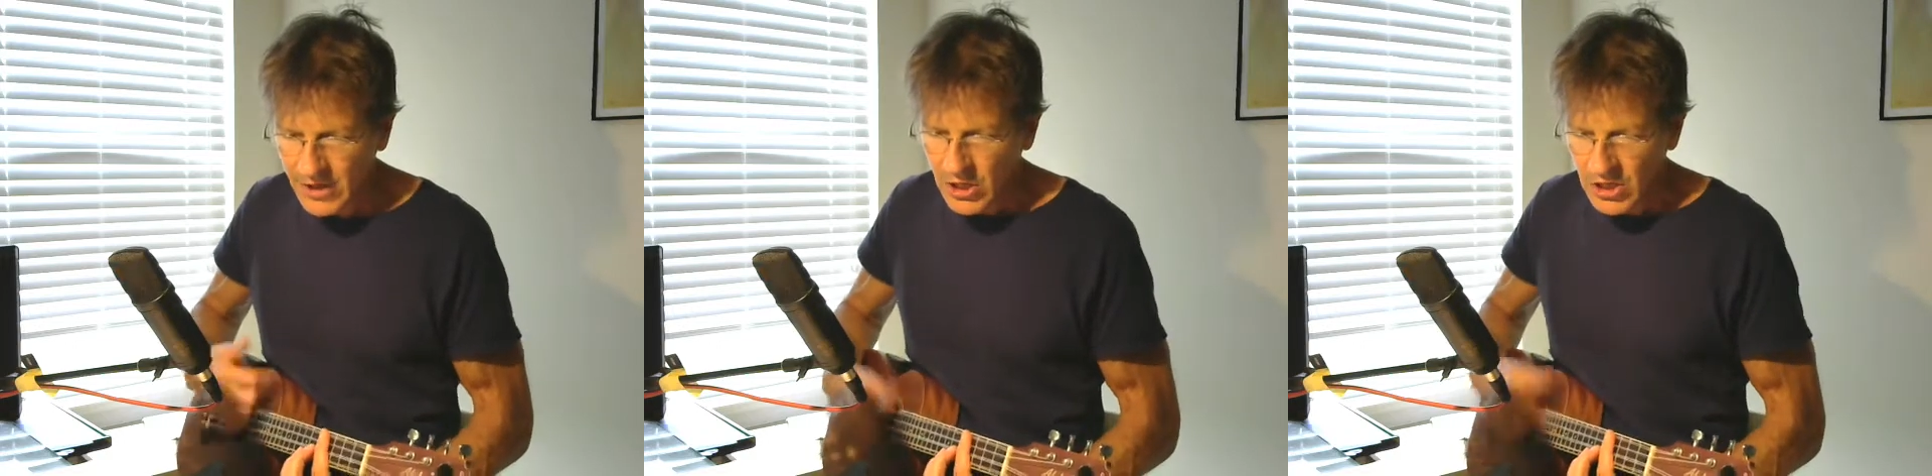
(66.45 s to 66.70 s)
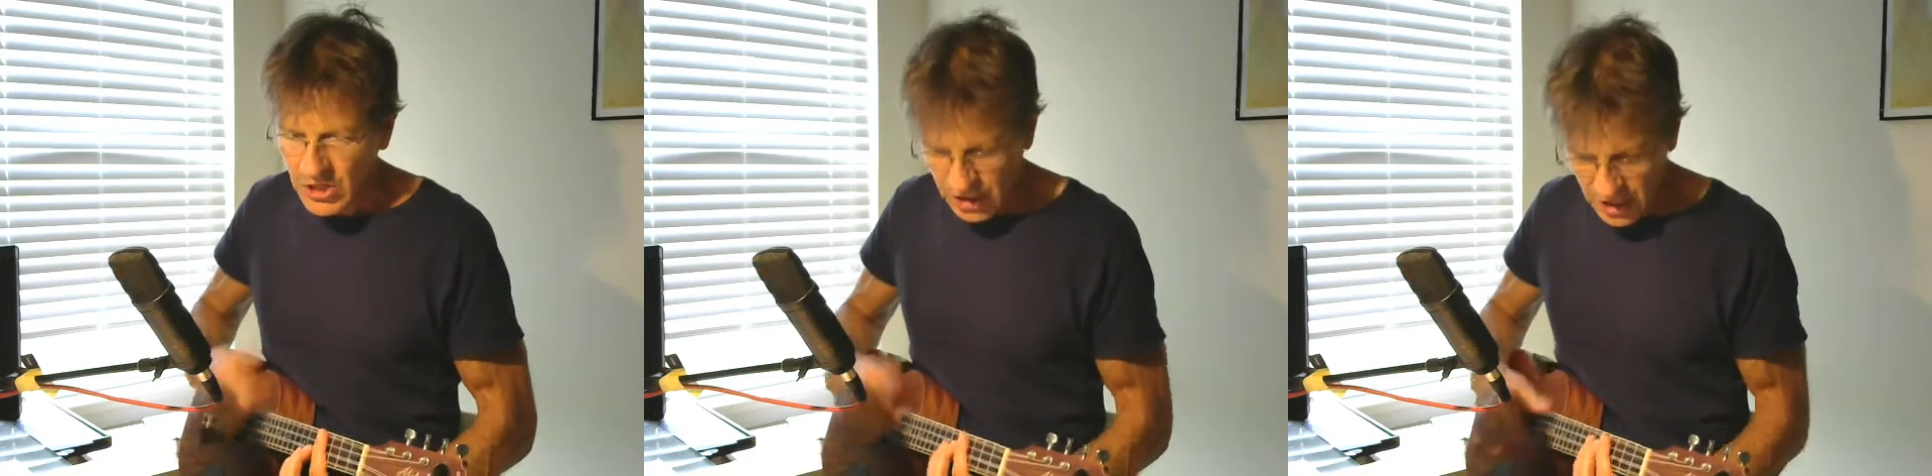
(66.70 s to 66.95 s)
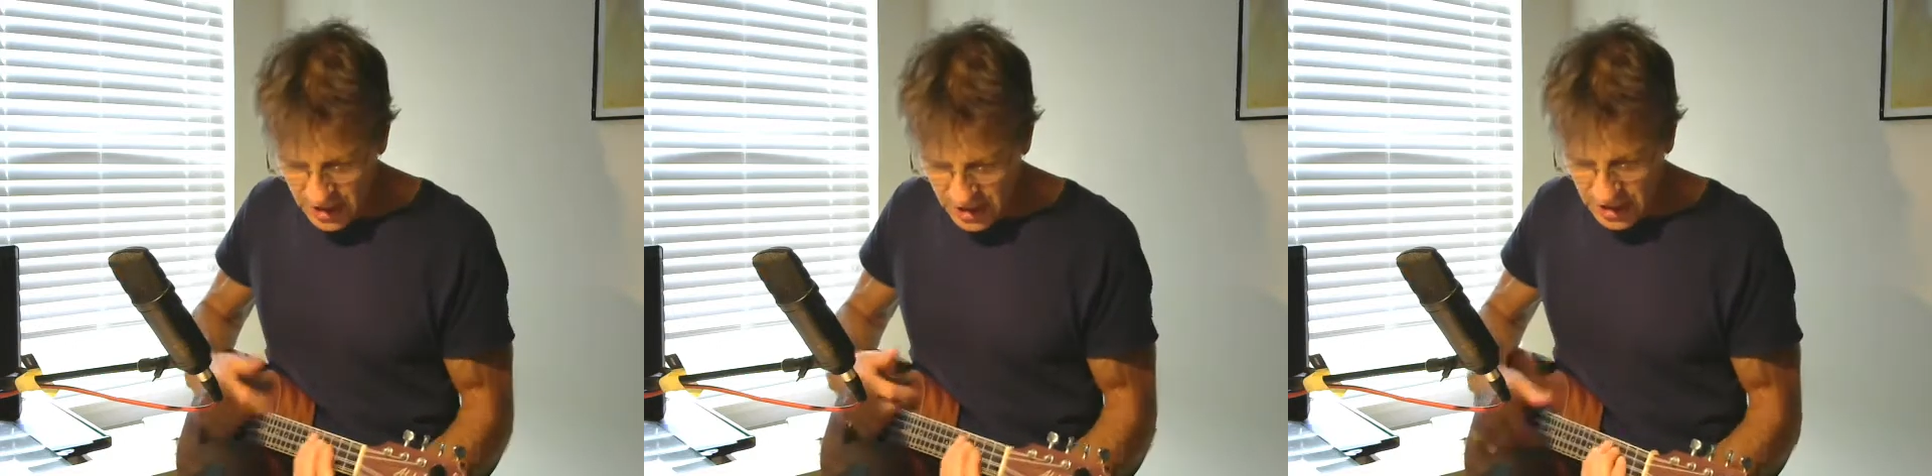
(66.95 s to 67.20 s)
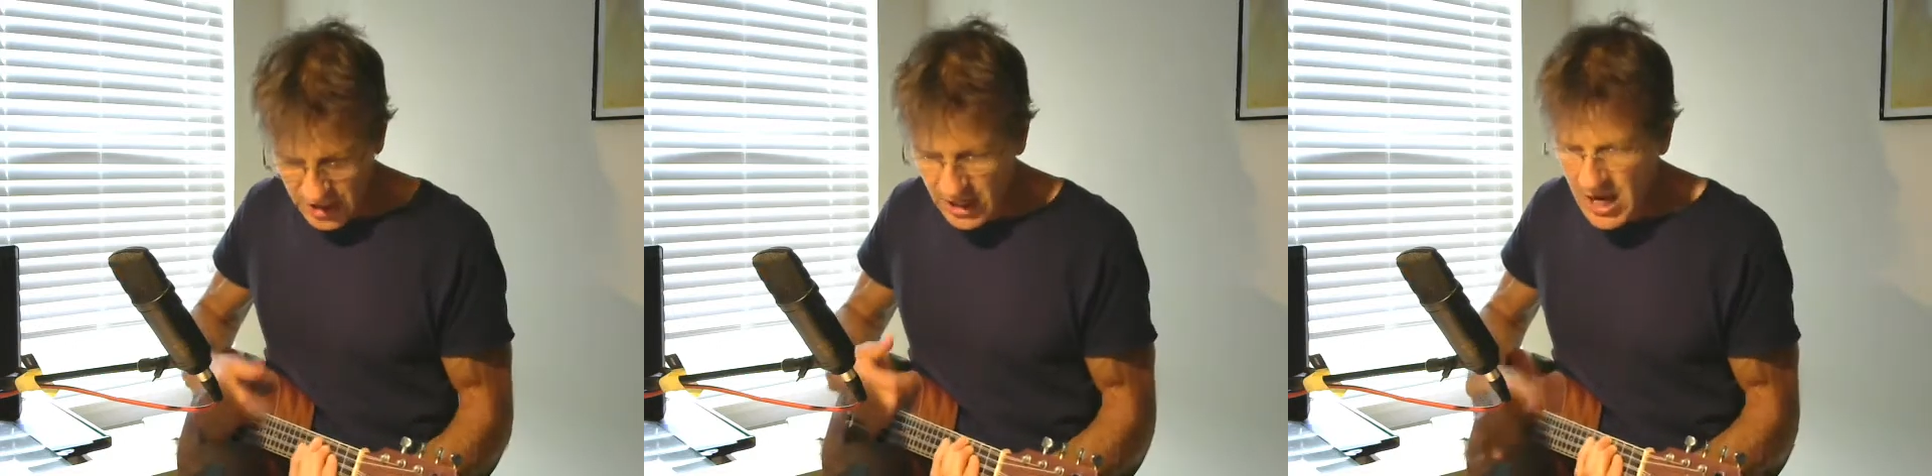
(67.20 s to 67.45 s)

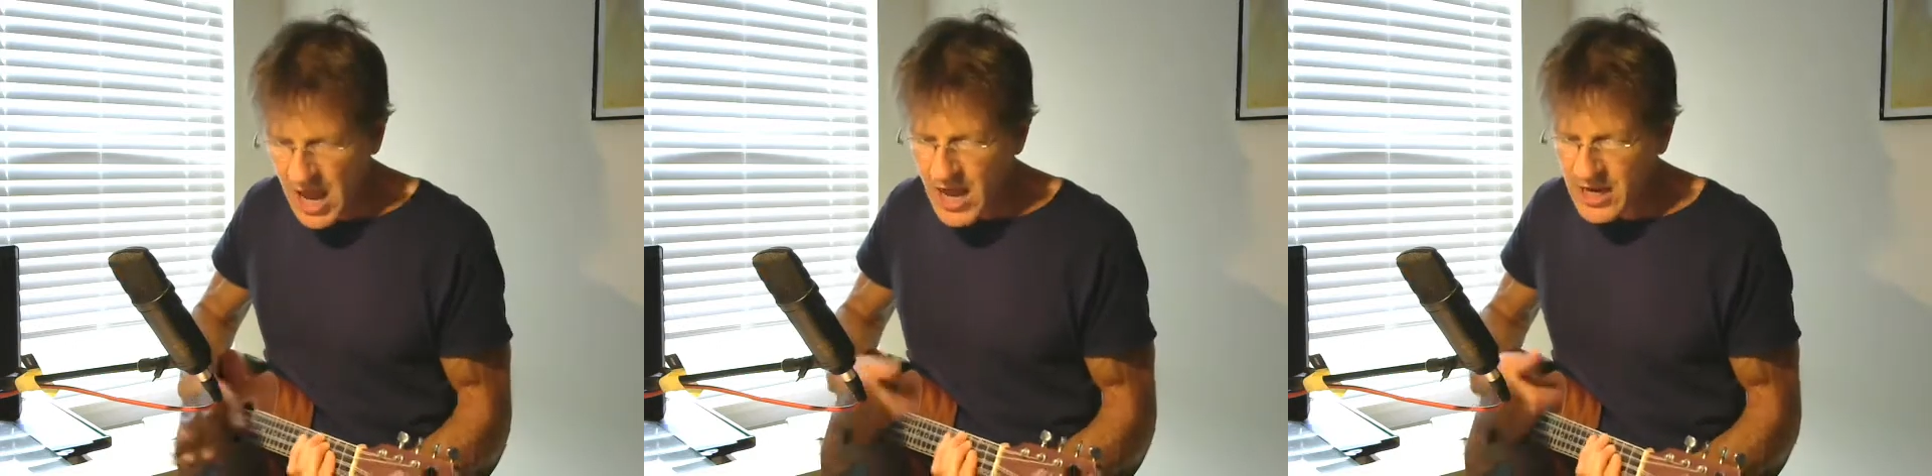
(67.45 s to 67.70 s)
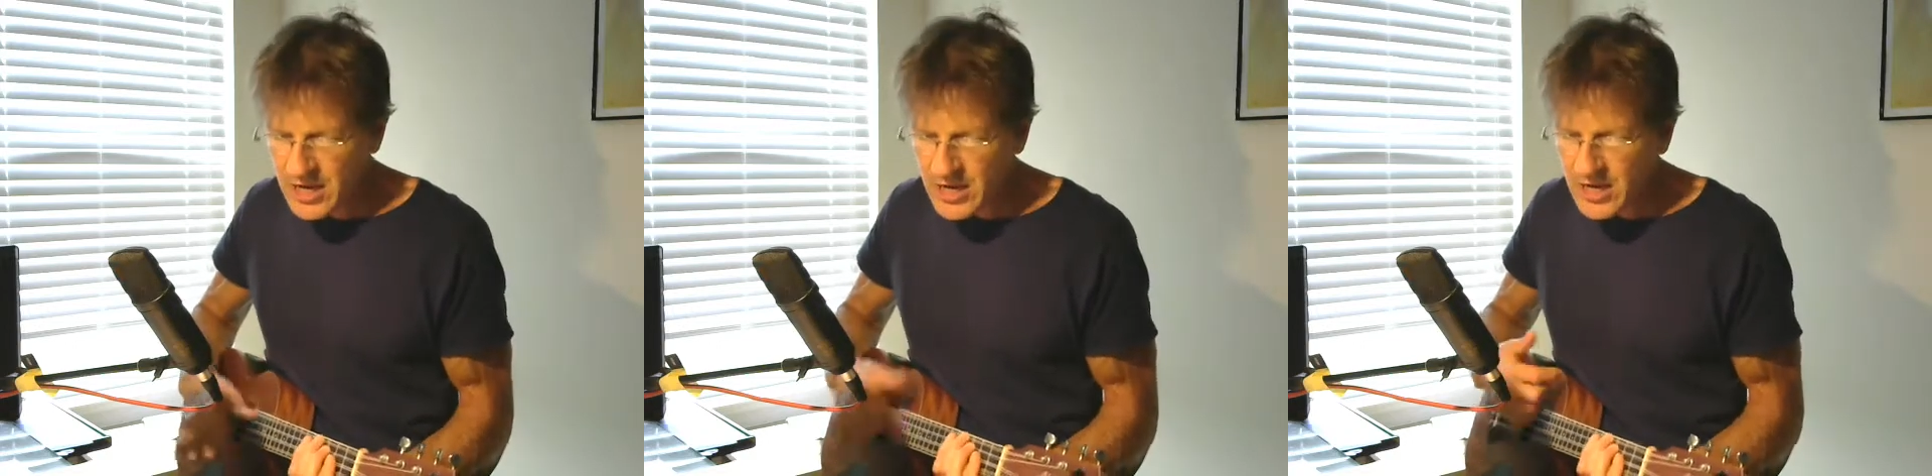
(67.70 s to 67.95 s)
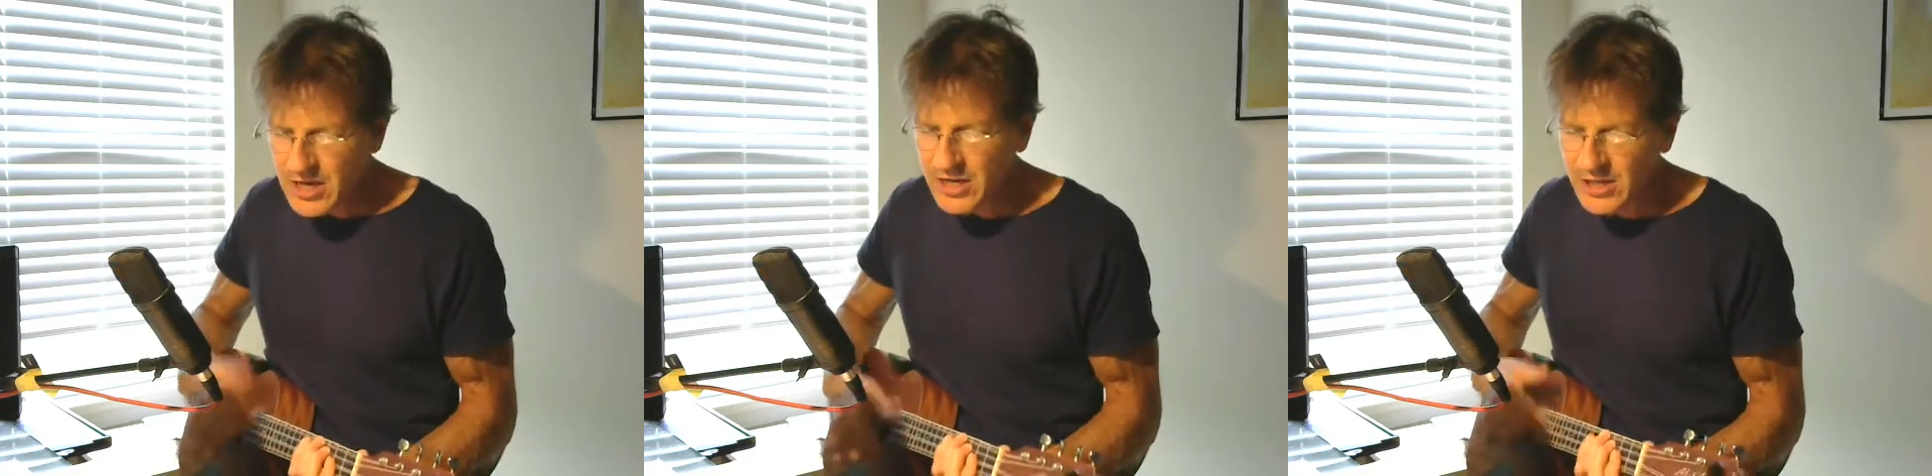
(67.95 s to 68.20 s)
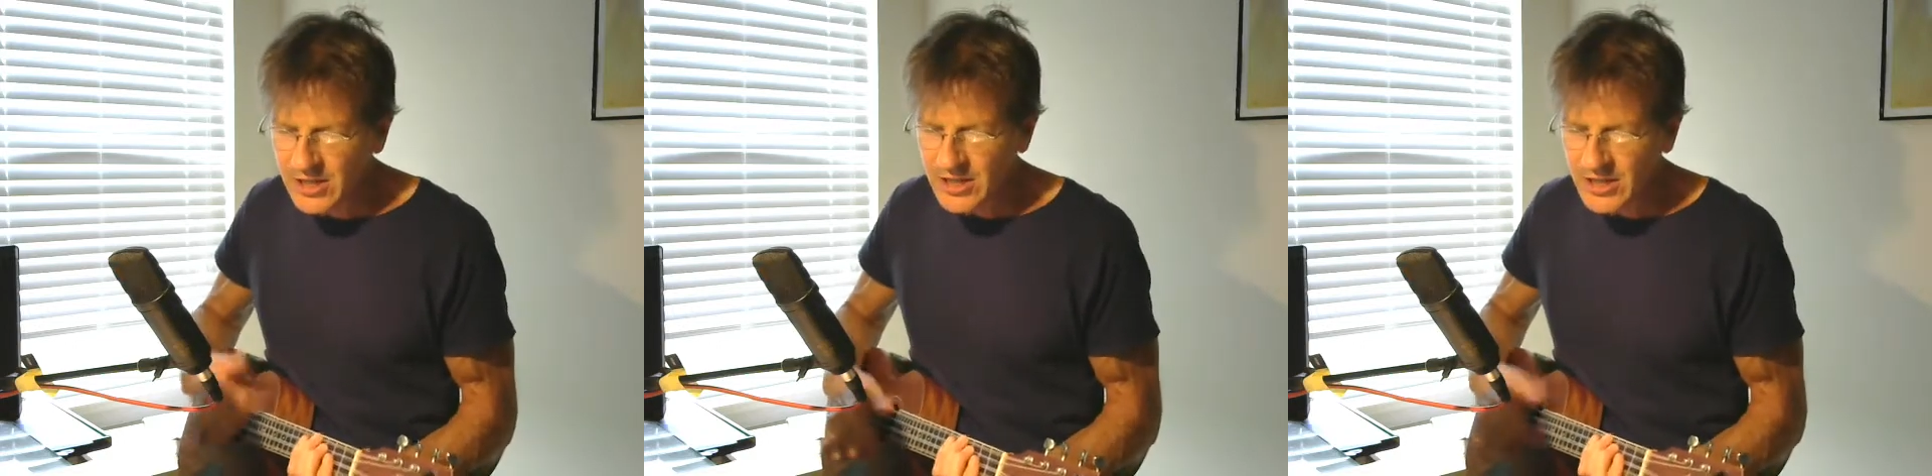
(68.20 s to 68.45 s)
Singing late
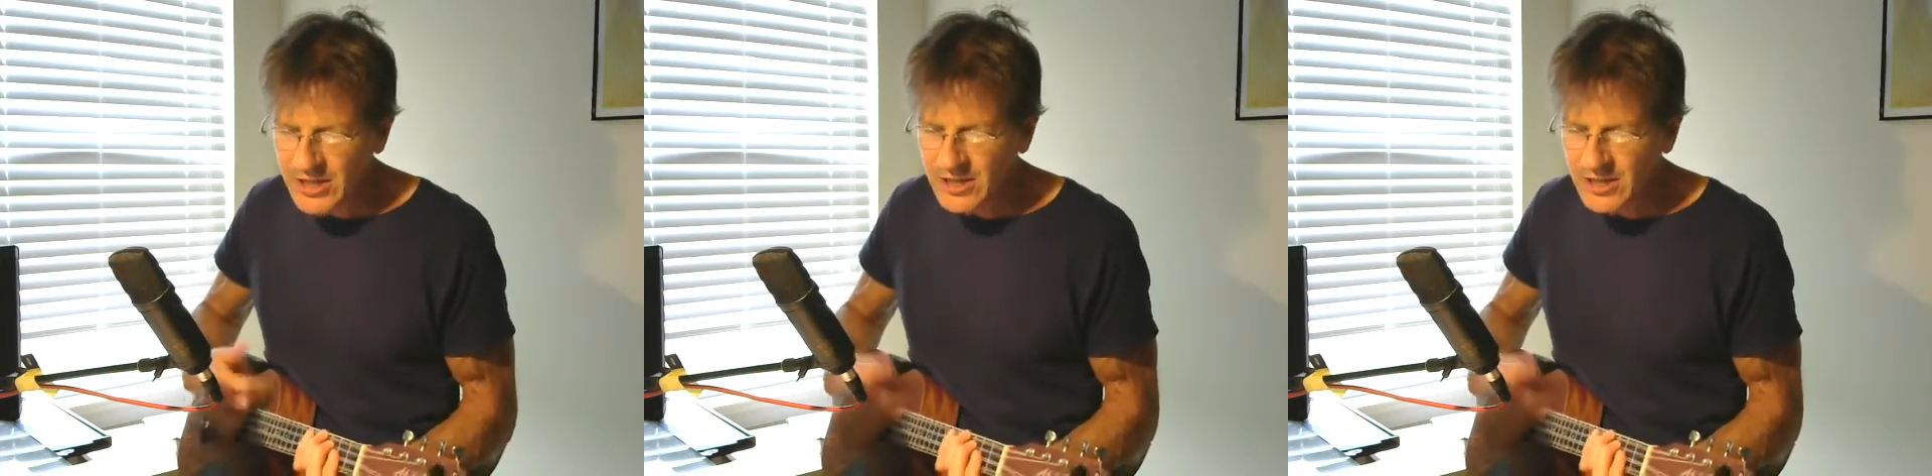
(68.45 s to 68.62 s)
in the